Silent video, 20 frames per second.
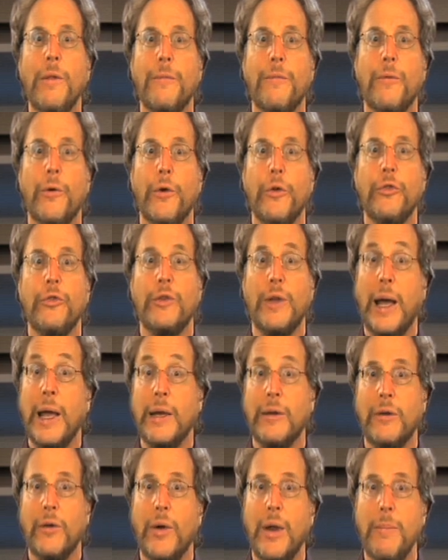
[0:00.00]
of the first
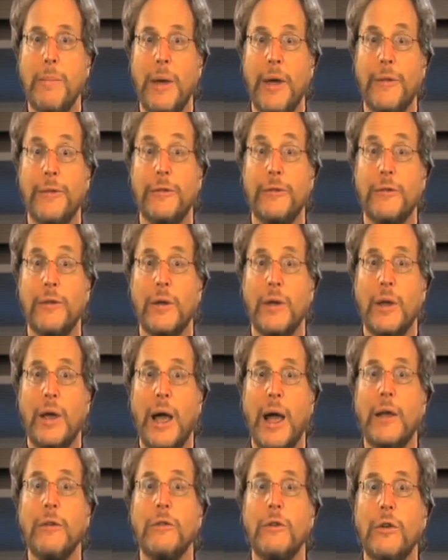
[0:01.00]
dietary myths
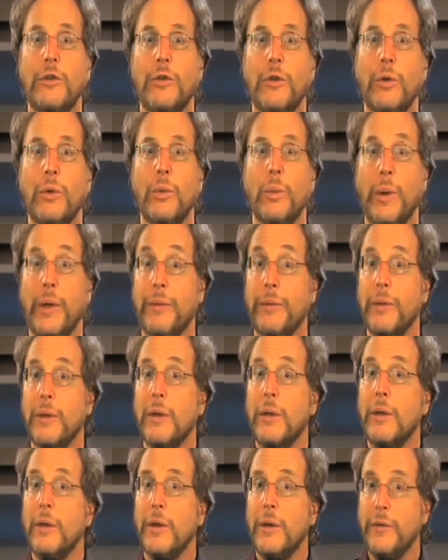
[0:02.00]
has to do with
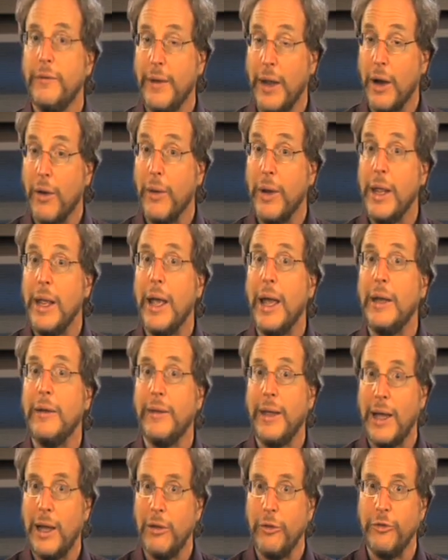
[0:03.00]
dairy
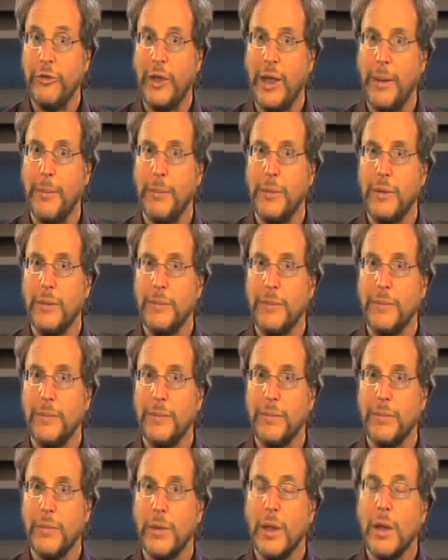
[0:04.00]
and calcium.
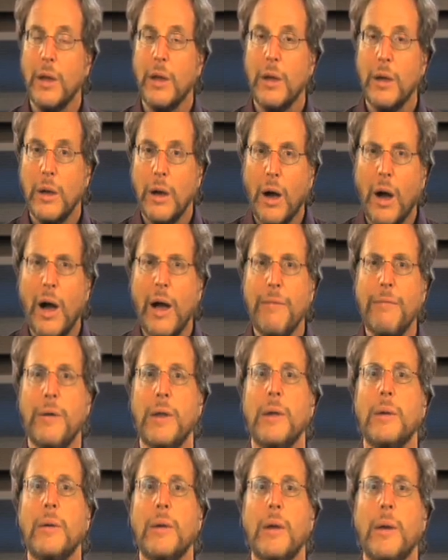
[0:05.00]

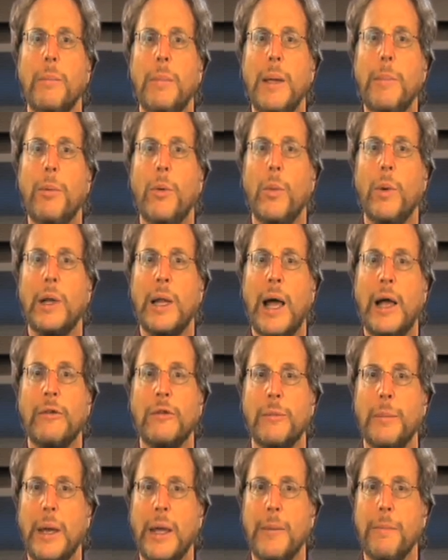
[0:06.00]
Often, people will
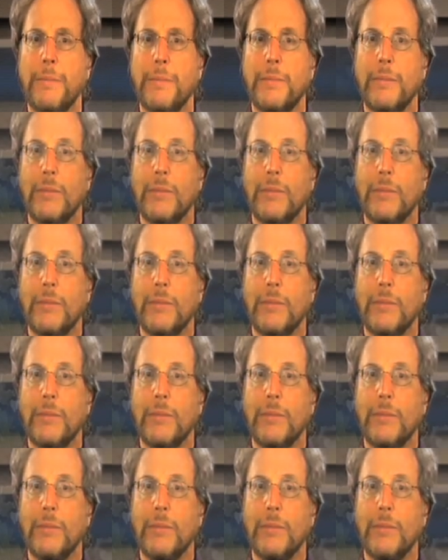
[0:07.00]
ask me,